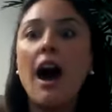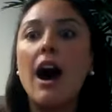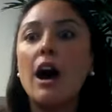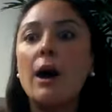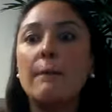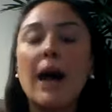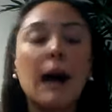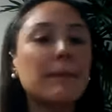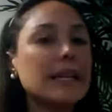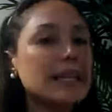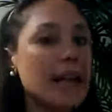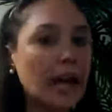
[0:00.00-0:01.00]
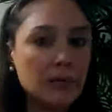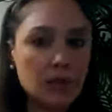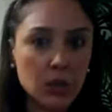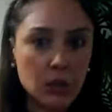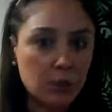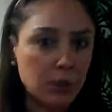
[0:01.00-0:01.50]
How many times
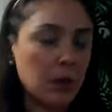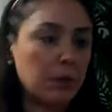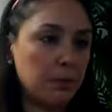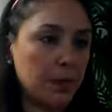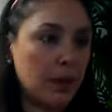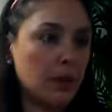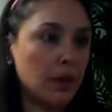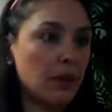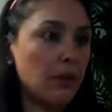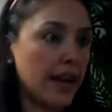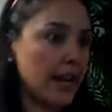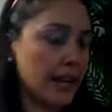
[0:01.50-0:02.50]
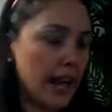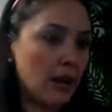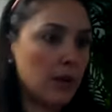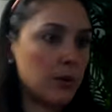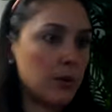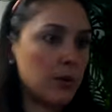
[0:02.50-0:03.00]
are you pumping right
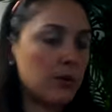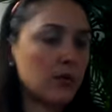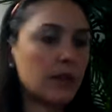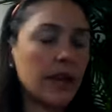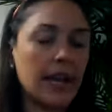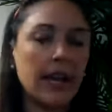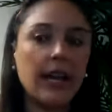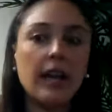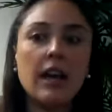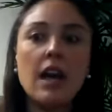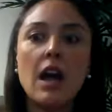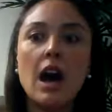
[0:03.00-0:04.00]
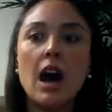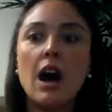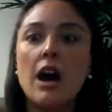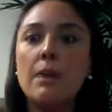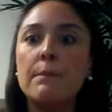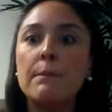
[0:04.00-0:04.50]
now? Okay.
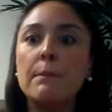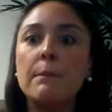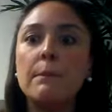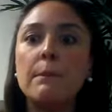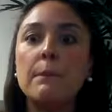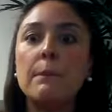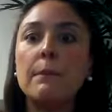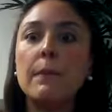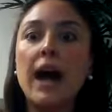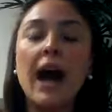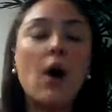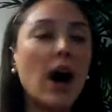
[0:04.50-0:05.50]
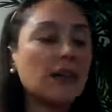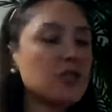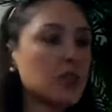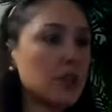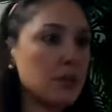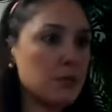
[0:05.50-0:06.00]
How
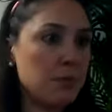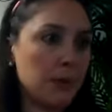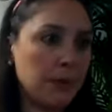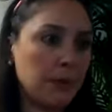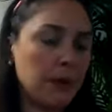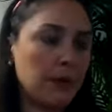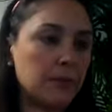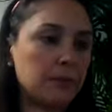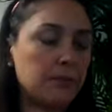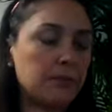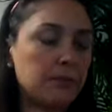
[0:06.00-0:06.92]
often are you pumping?